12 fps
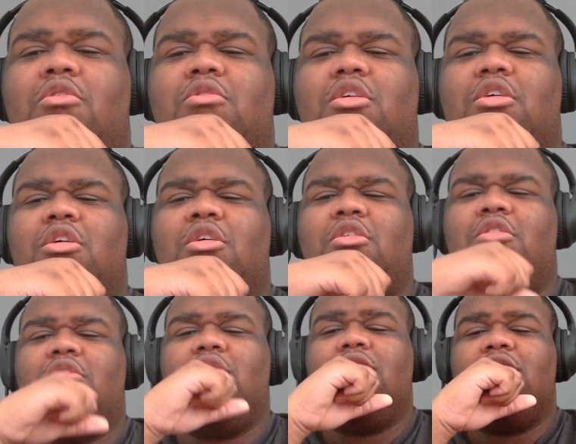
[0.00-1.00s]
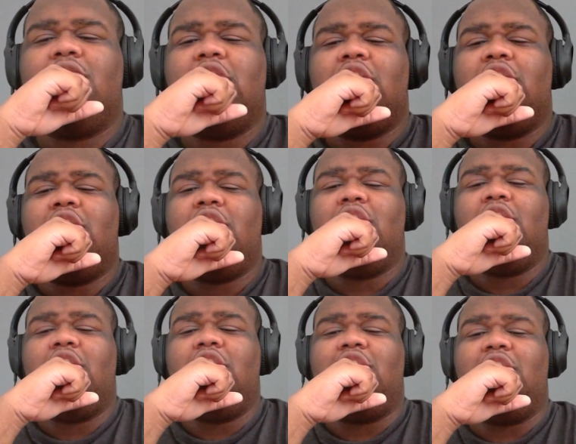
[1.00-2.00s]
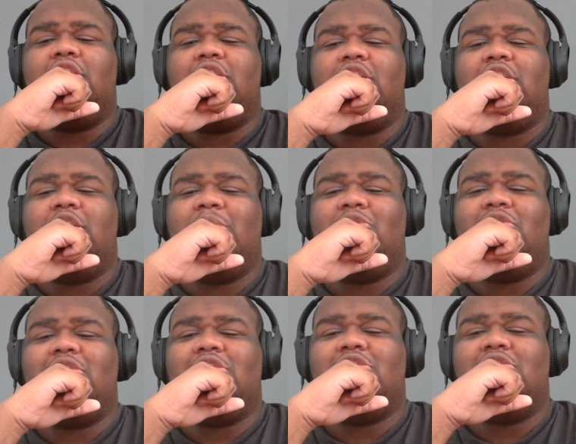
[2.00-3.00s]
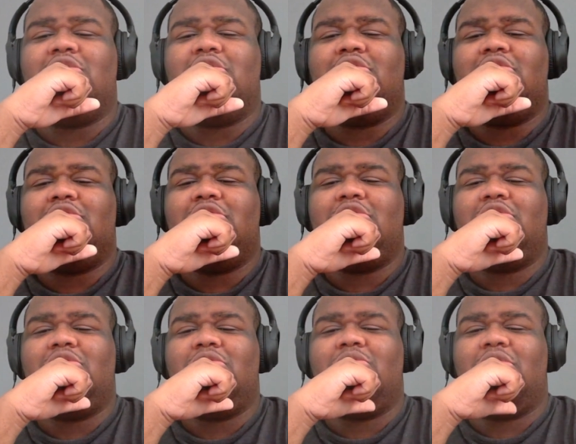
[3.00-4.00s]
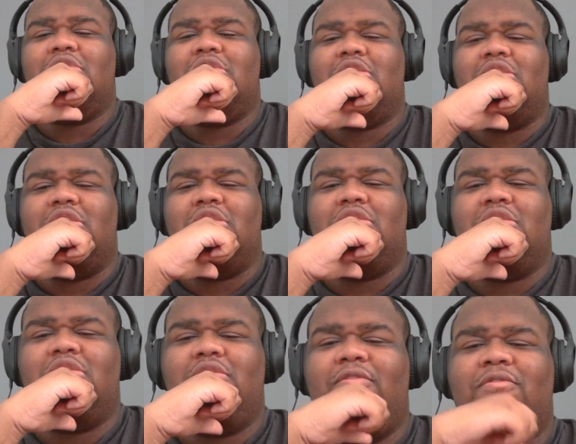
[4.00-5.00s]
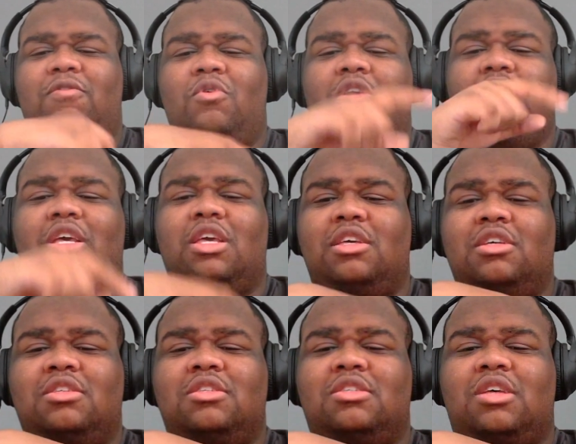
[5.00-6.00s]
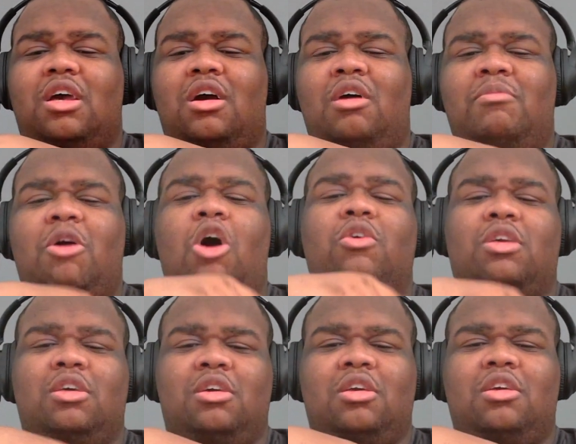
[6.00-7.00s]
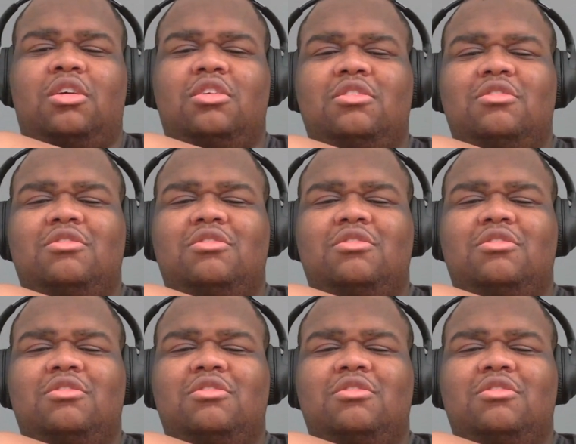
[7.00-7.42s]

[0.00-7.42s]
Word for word: Okay. Did a collaboration with Keenen for his out. Okay.